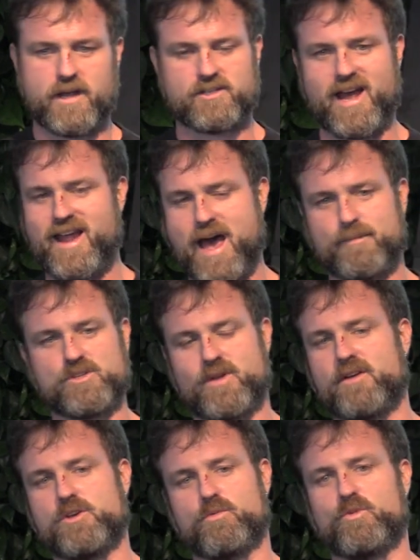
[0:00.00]
So that happens
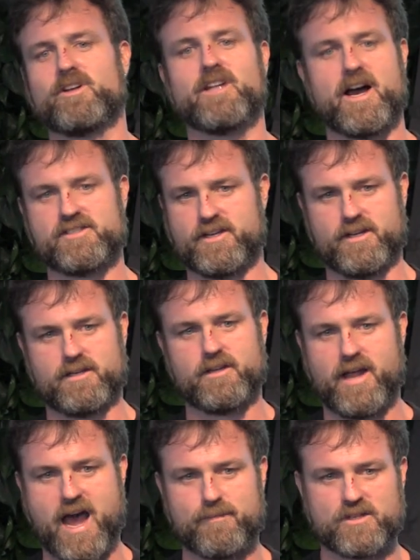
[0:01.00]
without you realizing it.
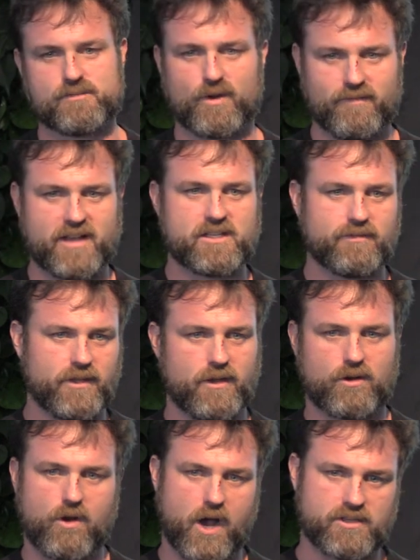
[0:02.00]
It happens pervasively
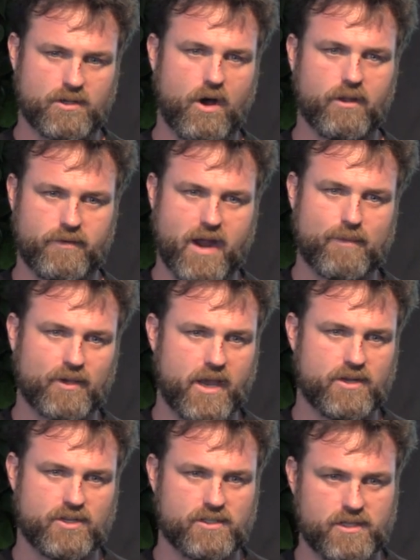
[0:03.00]
across all of your
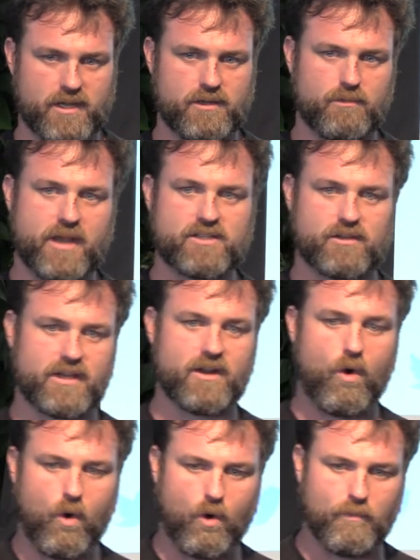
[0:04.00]
applications, and you basically get
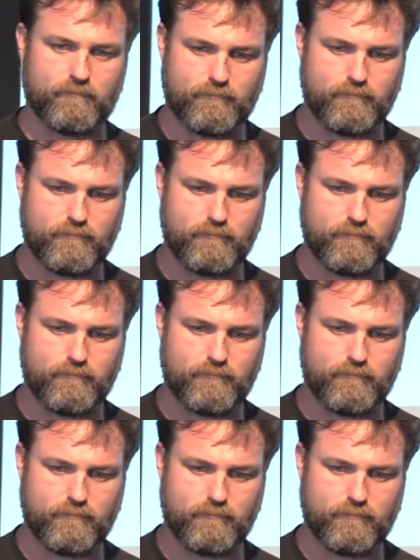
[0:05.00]
a whole